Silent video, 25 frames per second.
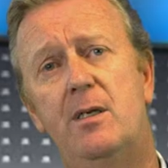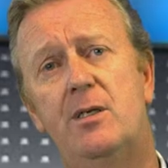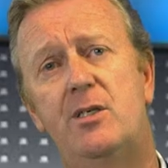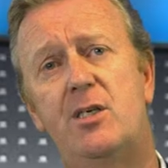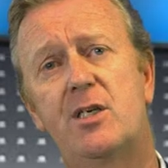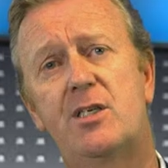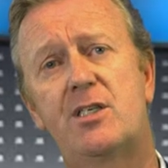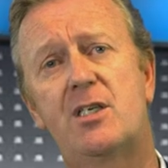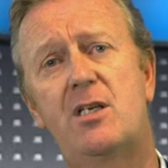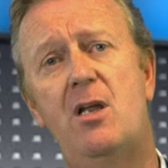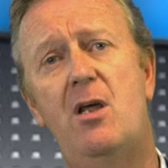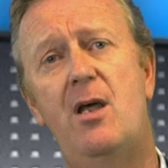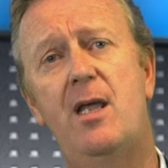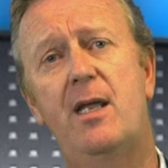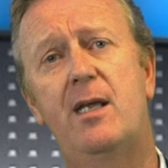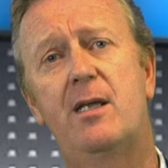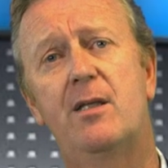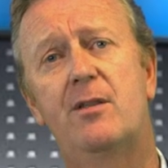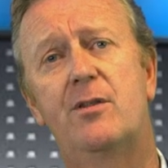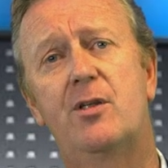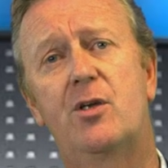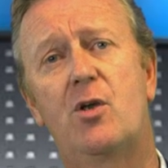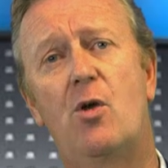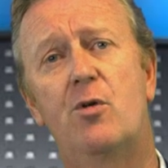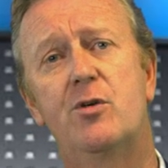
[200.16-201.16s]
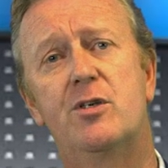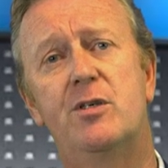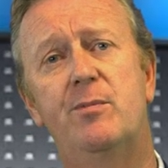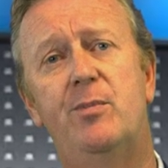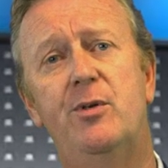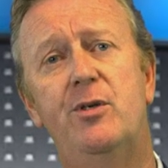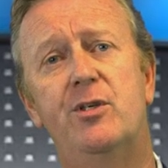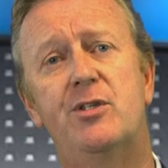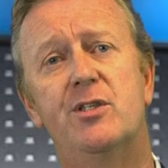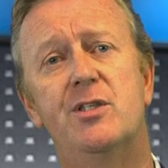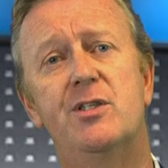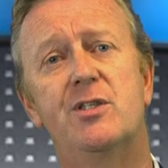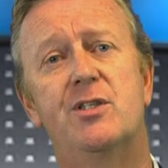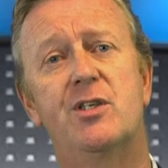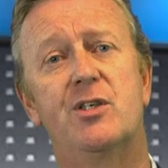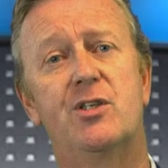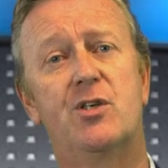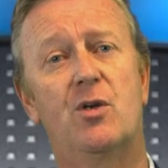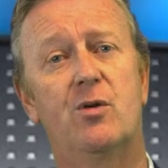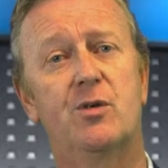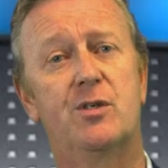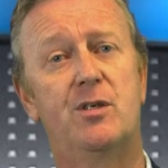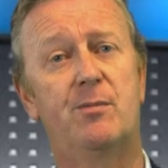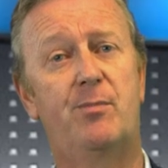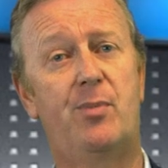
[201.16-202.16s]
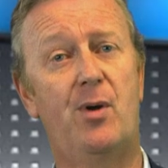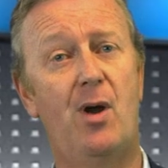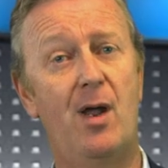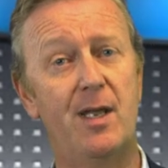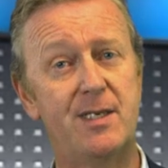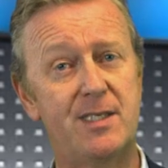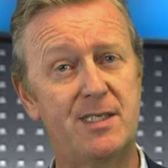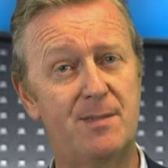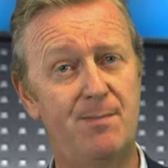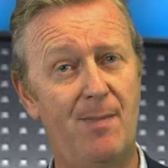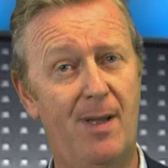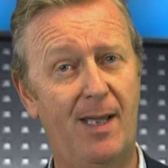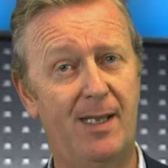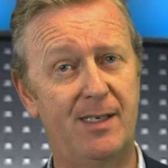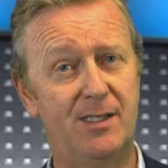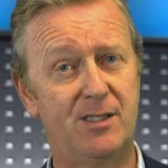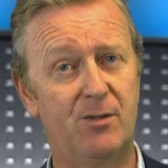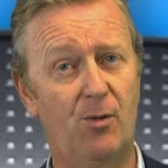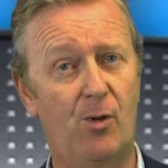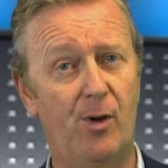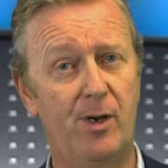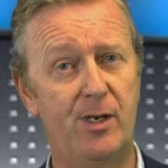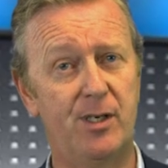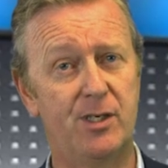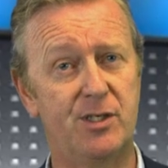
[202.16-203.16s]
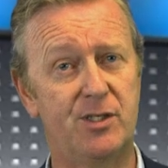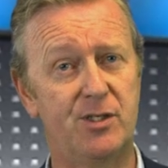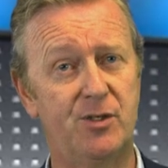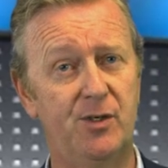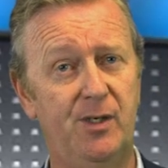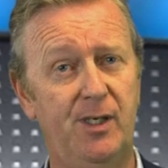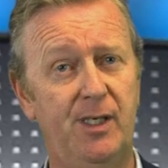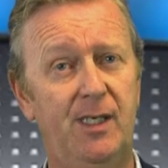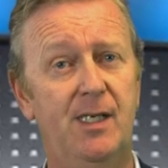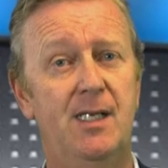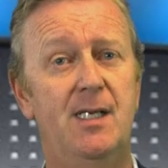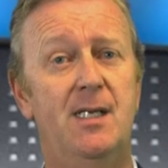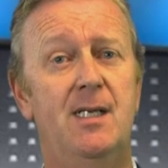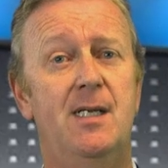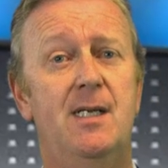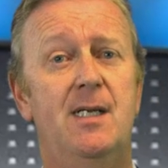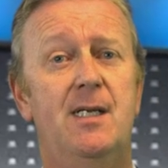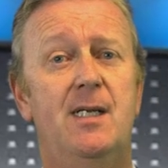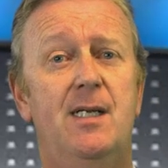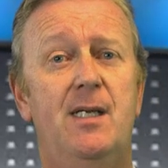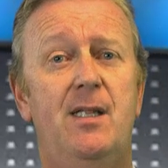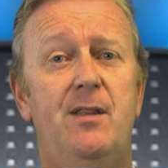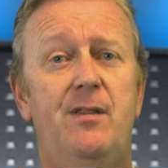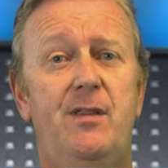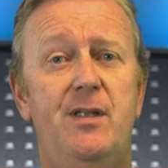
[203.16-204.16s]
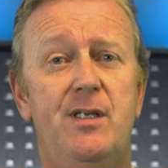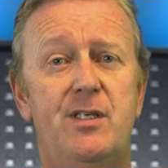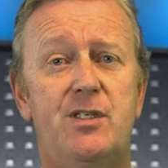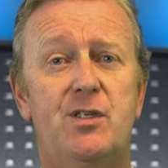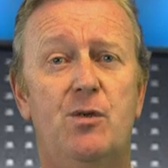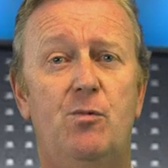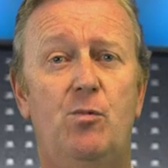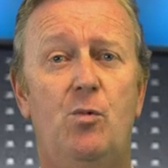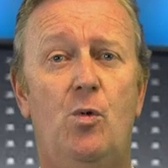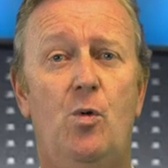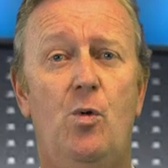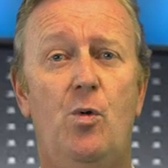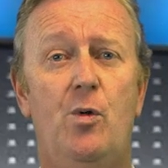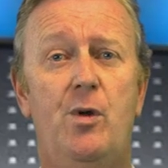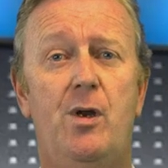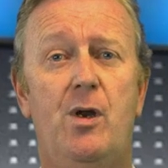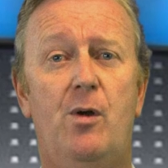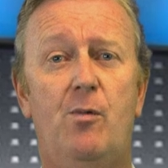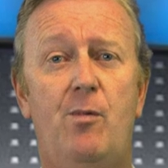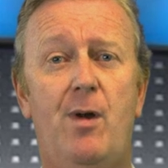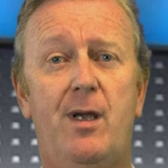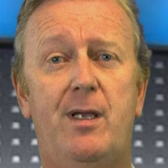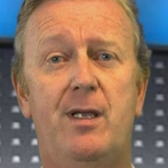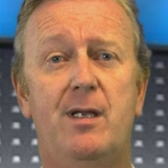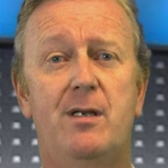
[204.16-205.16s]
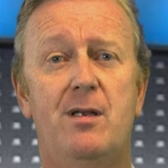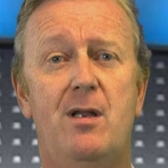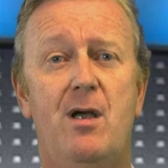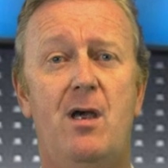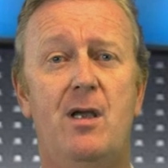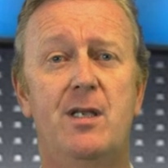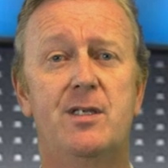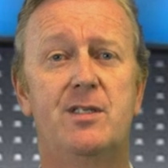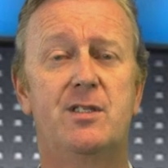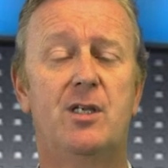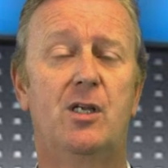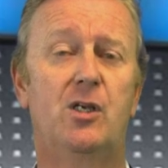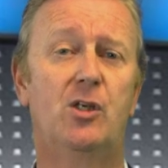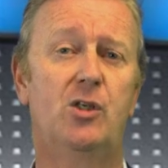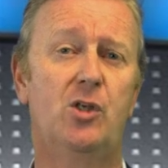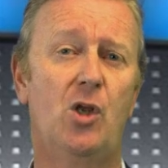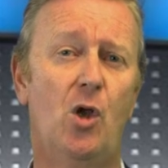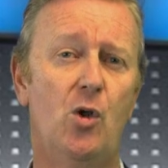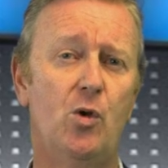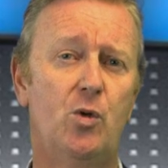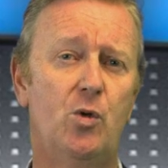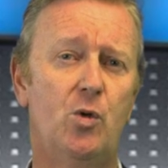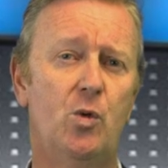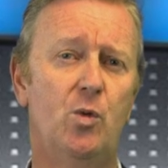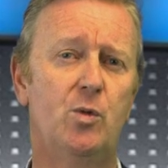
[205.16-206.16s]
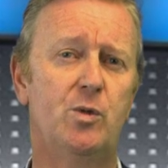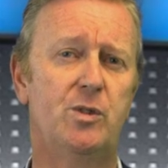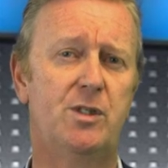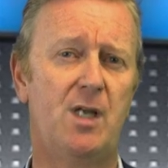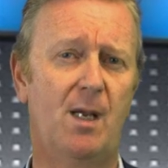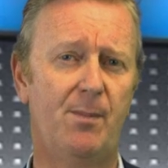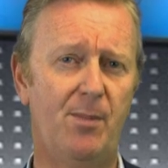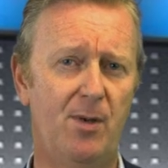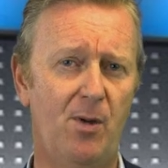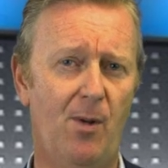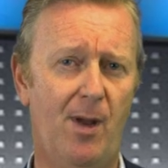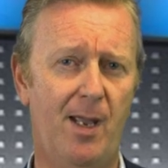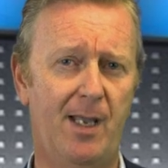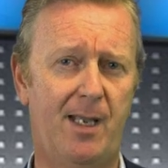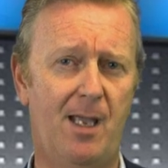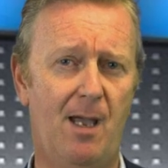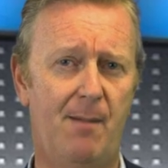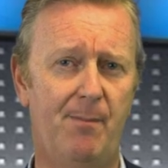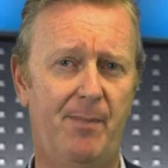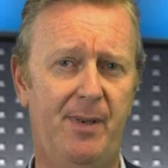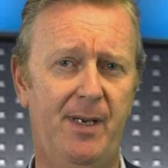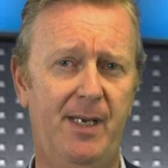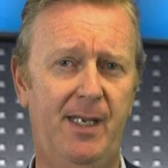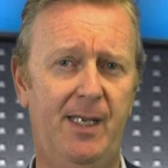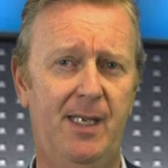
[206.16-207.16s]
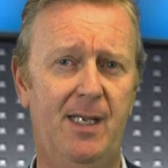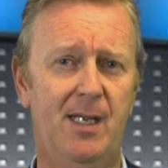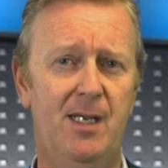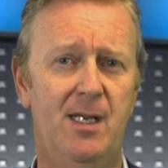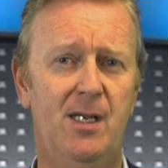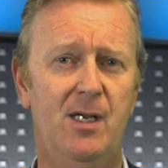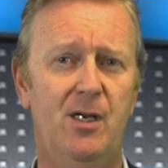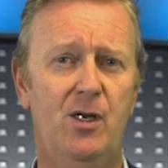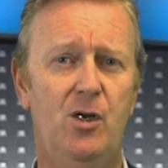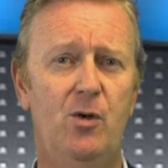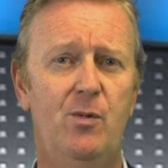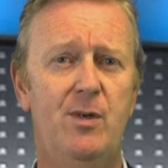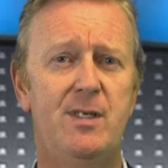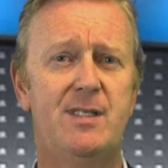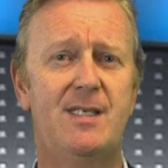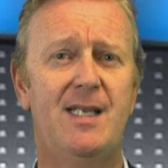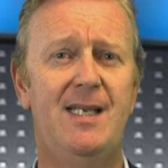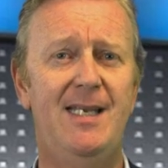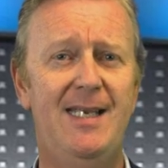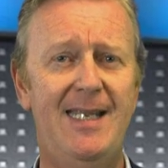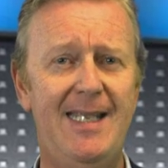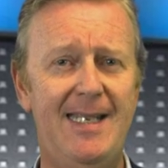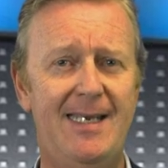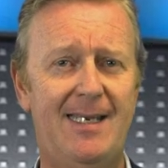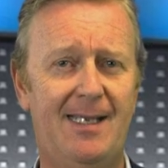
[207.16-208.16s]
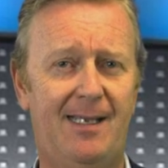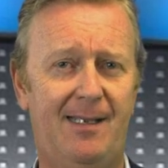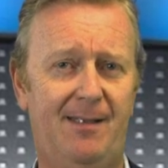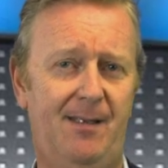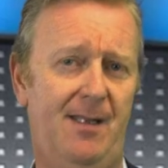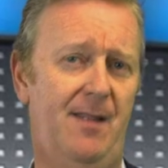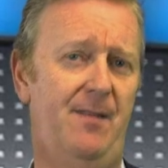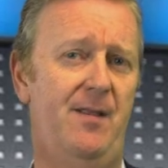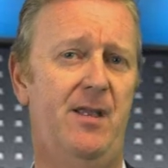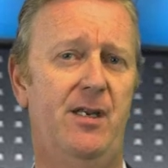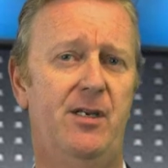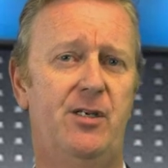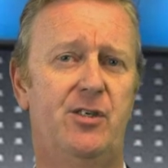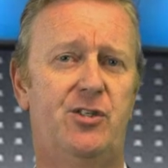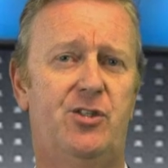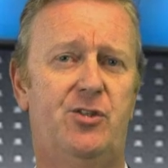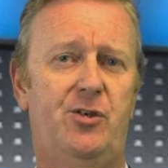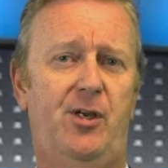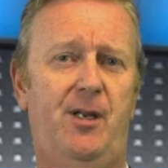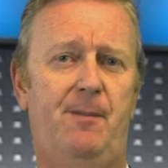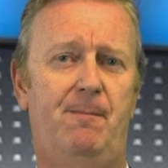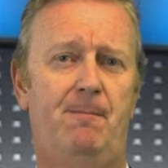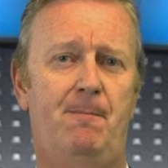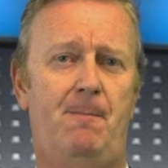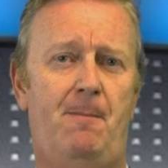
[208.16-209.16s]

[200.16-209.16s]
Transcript: Just like the contributions that Dr. Bryce made to our industry, this award recognised a local WA company who is a leader in the industry